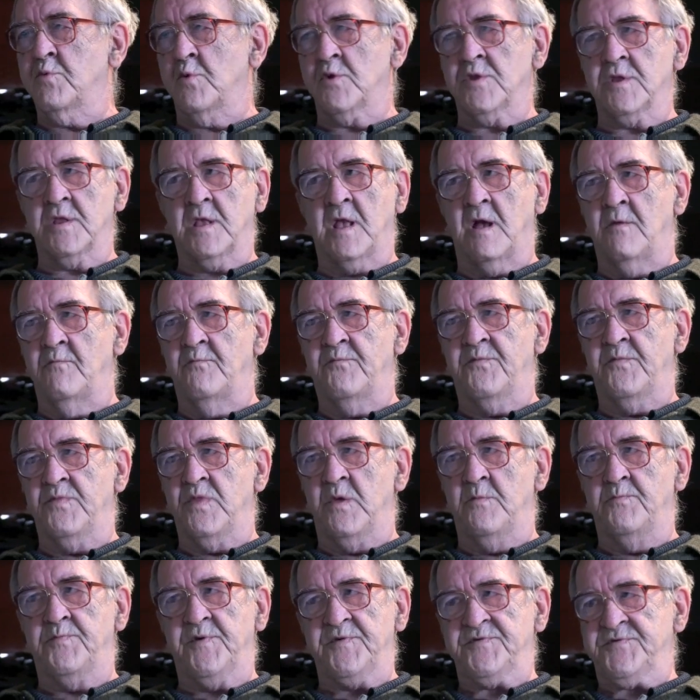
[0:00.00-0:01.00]
it wouldn't come
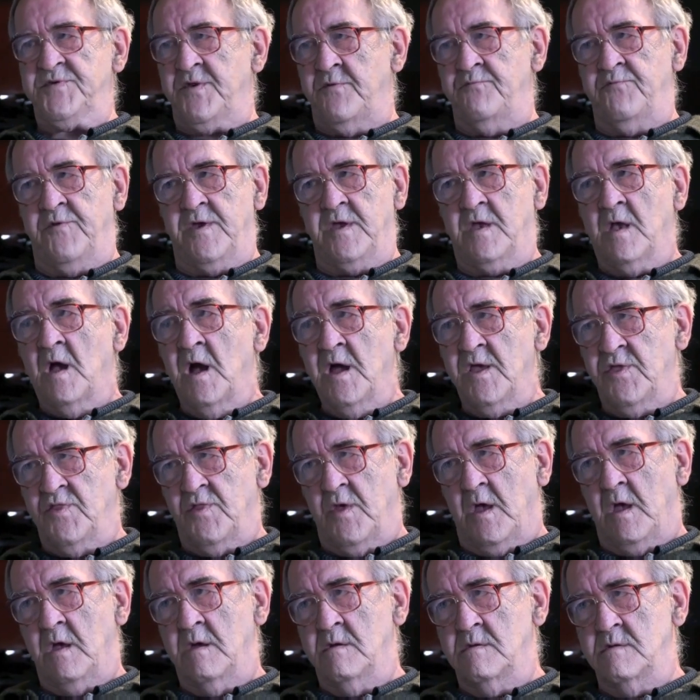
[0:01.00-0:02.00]
from the Pacific
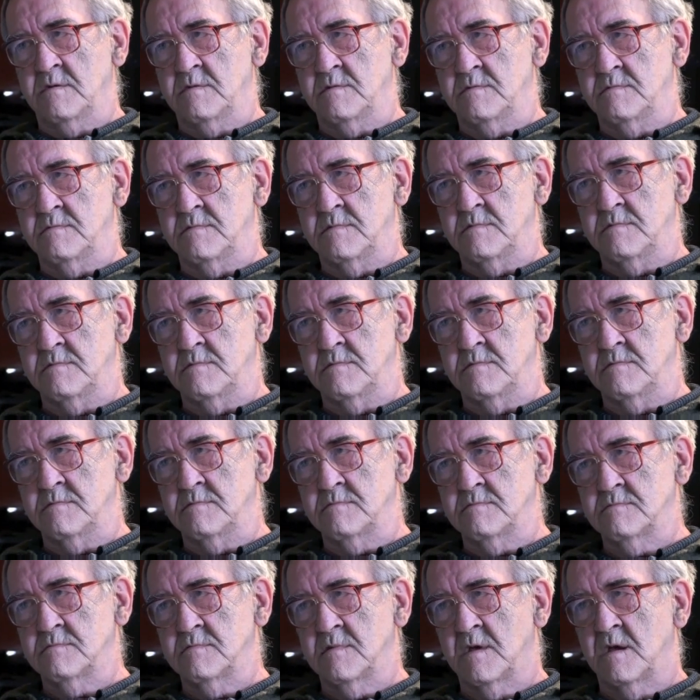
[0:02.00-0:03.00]
either.
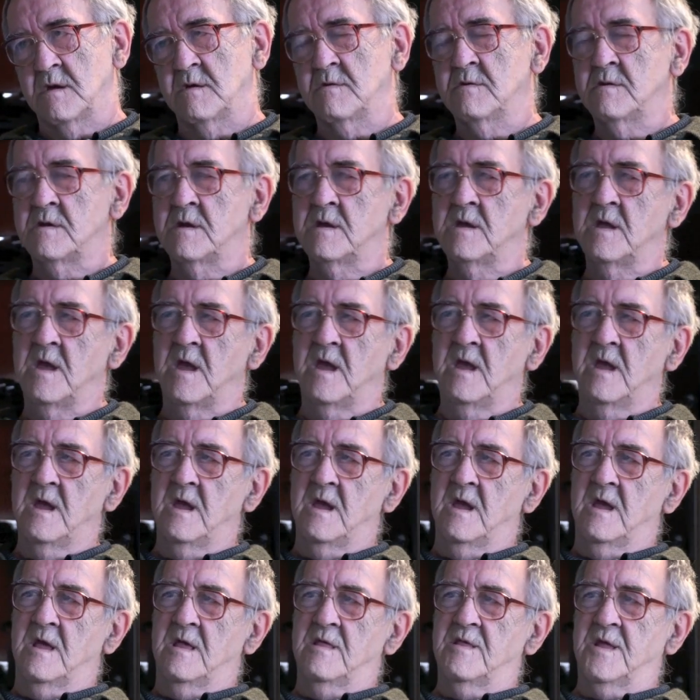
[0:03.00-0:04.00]
Well,
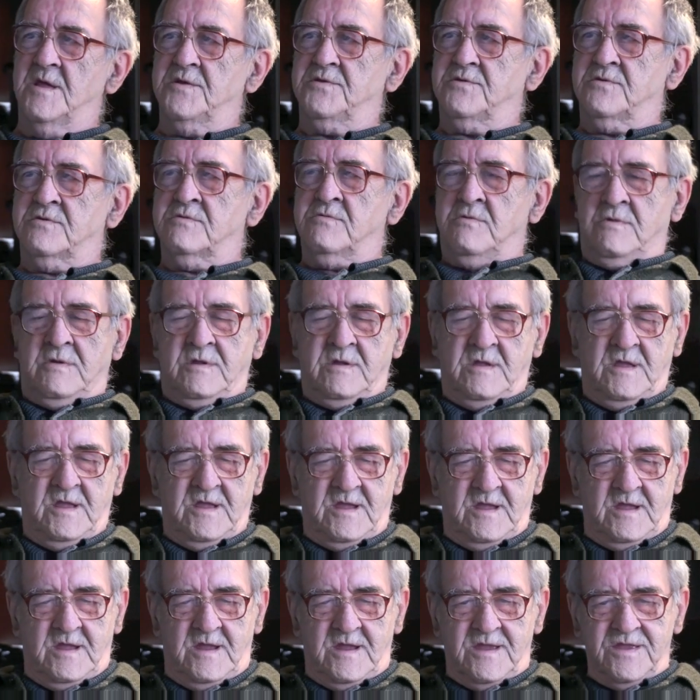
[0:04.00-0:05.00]
that
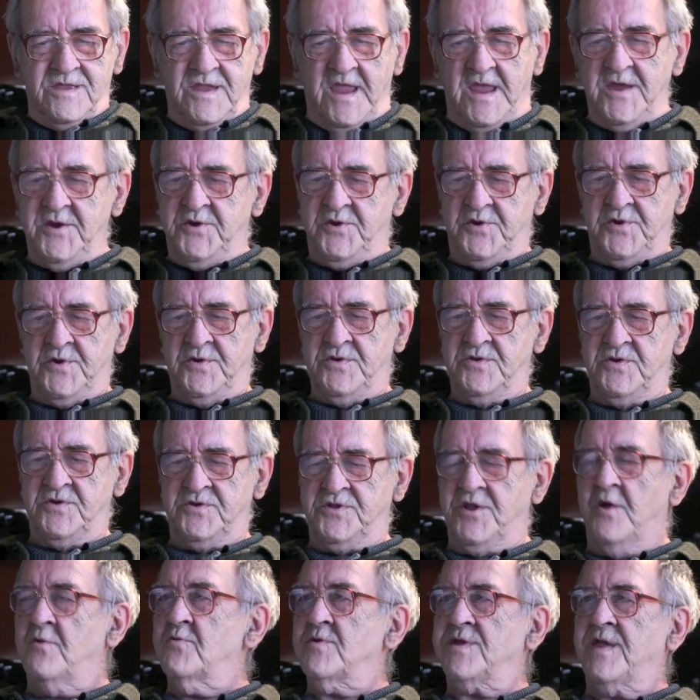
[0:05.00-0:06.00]

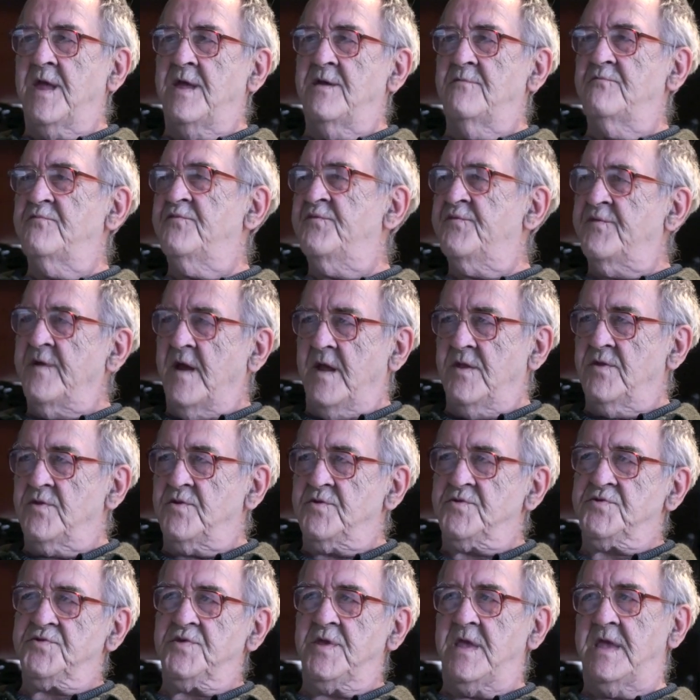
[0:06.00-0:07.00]
nations don't have
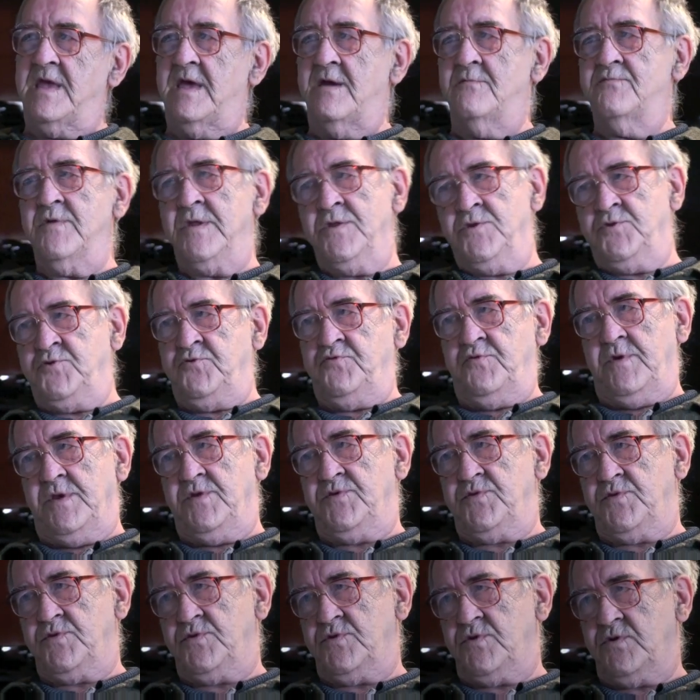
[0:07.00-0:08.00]
friends, they have
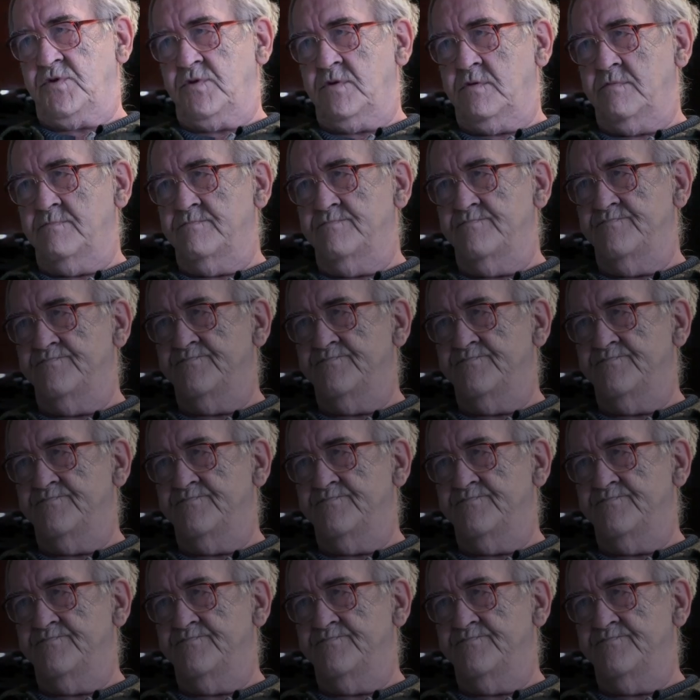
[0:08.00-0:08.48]
interests.